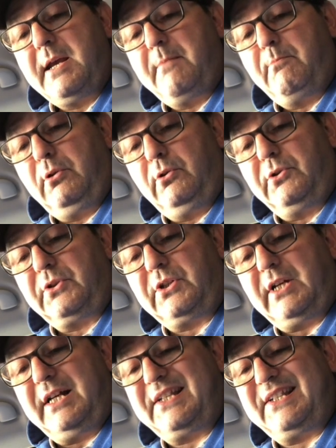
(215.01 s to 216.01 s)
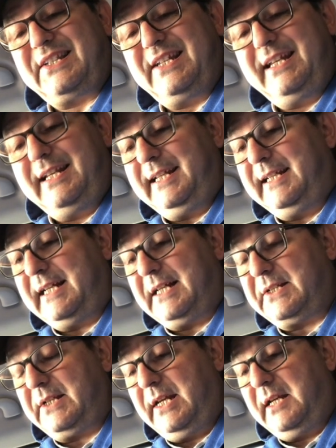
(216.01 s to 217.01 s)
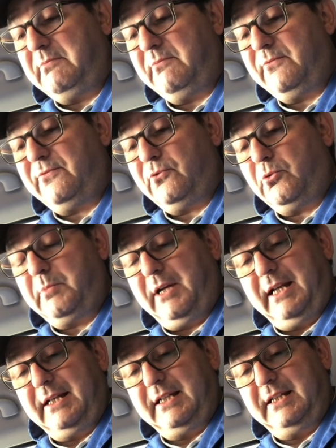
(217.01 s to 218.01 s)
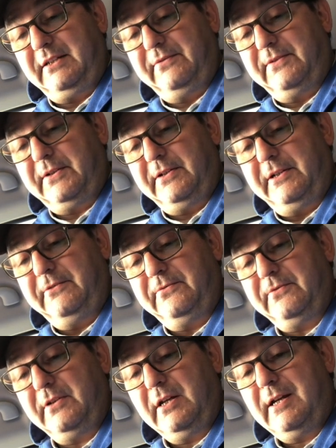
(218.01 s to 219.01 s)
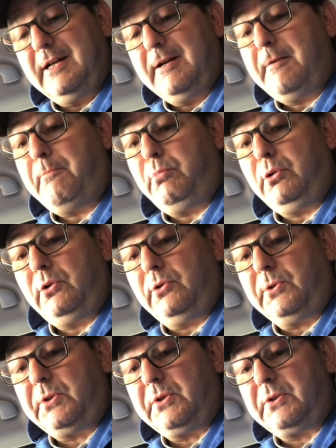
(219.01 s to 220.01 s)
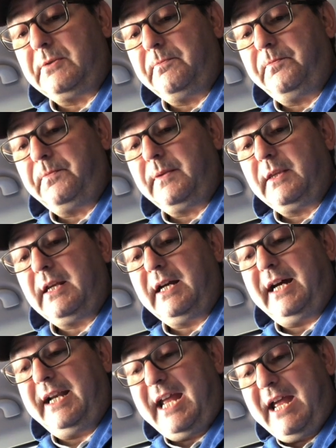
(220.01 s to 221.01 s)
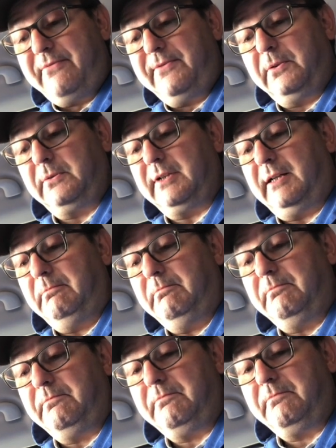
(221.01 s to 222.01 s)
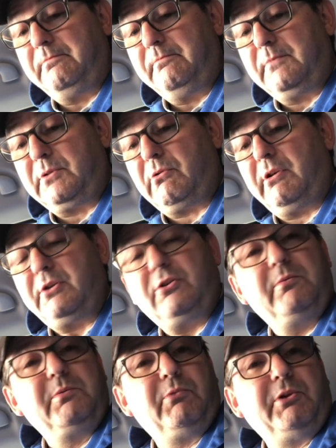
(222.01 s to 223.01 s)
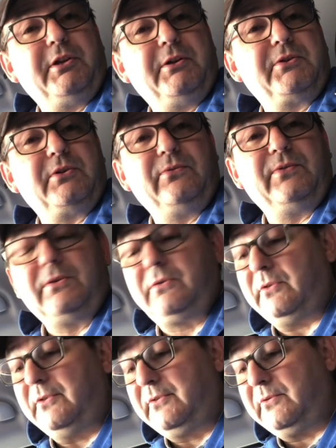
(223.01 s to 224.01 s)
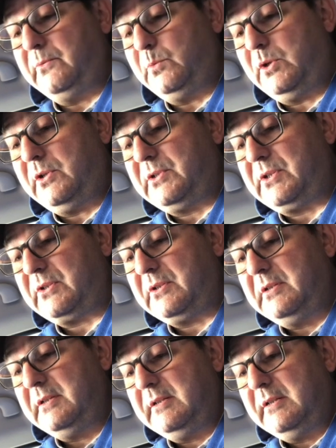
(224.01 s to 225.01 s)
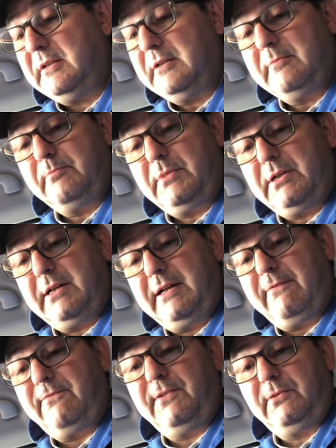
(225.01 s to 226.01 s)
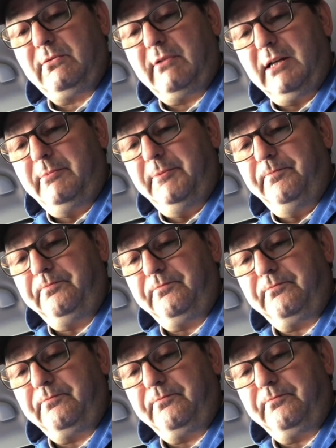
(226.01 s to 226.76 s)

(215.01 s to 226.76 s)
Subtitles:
Plus a sealing gasket, £4.85, plus an air filter. So I assumed one of those 2 filters was my filter element.